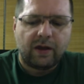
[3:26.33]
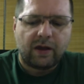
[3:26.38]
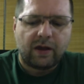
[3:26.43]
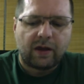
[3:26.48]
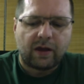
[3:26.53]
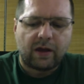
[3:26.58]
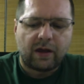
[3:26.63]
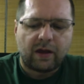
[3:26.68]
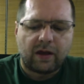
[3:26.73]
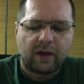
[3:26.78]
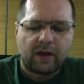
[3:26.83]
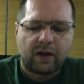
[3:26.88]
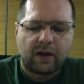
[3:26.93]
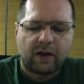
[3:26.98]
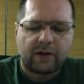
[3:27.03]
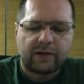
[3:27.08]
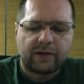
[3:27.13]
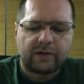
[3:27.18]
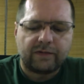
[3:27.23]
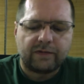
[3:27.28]

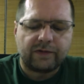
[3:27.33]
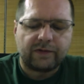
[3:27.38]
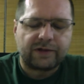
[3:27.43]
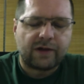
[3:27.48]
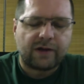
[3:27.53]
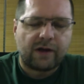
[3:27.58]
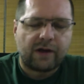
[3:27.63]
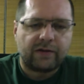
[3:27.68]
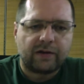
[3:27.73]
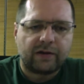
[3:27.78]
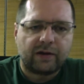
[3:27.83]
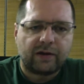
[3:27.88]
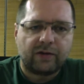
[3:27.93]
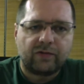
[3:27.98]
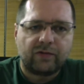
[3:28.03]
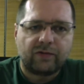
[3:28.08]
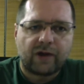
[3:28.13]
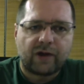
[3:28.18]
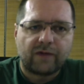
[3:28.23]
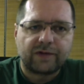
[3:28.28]
And it was starting in
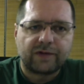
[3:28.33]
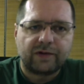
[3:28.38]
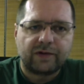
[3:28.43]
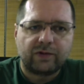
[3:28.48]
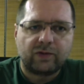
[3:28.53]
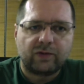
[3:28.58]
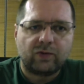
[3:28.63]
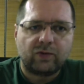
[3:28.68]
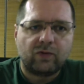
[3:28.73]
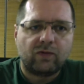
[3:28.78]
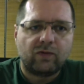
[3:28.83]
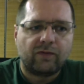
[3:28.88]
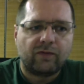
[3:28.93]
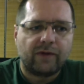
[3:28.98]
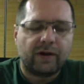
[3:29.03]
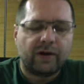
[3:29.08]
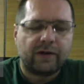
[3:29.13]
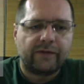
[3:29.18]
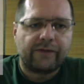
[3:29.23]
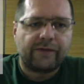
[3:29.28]
2002
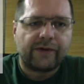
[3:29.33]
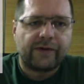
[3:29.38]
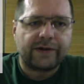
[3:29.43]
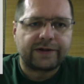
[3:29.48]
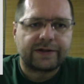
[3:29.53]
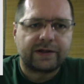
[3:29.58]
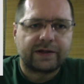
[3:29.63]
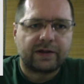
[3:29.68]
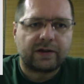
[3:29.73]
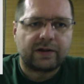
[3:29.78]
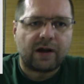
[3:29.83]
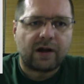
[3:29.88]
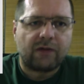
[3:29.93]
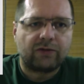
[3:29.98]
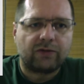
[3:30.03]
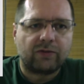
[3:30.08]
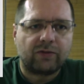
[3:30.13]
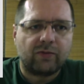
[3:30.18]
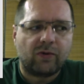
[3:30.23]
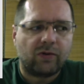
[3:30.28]
when the first
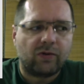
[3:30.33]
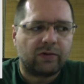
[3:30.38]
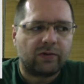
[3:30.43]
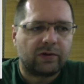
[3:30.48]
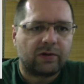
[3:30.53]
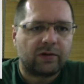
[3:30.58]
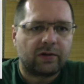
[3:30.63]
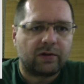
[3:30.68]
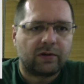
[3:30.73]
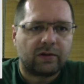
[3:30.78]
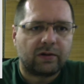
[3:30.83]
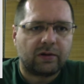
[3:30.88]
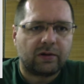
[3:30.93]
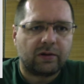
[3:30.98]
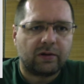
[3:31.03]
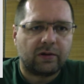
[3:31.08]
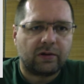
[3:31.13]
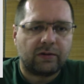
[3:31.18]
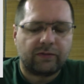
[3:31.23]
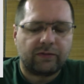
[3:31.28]
router board
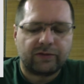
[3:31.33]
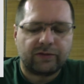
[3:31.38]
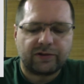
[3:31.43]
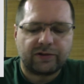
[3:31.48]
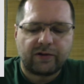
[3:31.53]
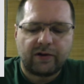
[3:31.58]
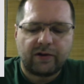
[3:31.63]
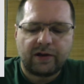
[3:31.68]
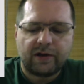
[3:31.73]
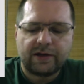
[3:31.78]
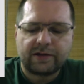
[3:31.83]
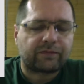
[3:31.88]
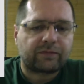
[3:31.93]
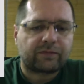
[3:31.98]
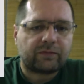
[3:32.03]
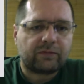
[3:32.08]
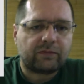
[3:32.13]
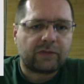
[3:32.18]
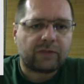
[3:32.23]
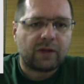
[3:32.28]
was released.
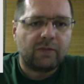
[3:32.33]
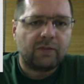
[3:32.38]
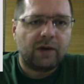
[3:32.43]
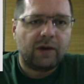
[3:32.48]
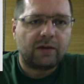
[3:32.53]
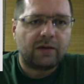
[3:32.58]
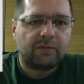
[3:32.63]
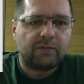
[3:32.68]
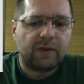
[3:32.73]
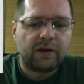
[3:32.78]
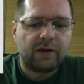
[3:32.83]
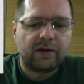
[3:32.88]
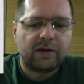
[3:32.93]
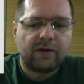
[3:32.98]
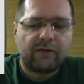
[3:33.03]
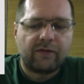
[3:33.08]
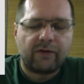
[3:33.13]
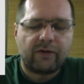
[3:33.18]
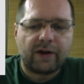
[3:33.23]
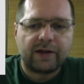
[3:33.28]
Made big
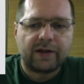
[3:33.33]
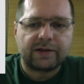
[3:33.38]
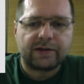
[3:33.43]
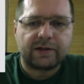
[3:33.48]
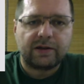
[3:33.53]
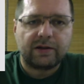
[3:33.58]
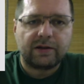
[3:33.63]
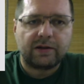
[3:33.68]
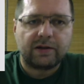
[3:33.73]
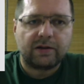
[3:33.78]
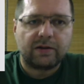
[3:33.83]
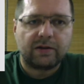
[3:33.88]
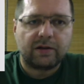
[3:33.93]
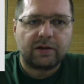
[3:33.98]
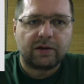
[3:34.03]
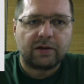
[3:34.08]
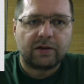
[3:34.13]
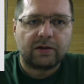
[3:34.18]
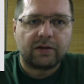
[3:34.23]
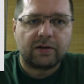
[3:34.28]
difference in
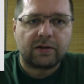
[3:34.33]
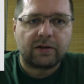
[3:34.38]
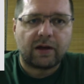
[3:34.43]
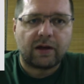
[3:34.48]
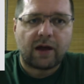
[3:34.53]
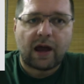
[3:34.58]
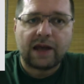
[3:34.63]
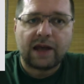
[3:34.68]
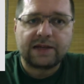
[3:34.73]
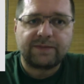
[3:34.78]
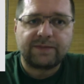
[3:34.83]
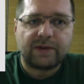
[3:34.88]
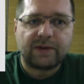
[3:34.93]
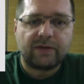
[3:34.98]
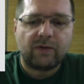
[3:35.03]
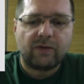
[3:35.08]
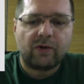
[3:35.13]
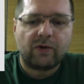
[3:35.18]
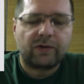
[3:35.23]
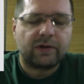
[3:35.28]

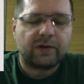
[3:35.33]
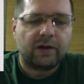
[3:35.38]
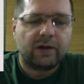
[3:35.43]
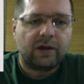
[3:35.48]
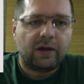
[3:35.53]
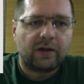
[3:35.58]
ISP world.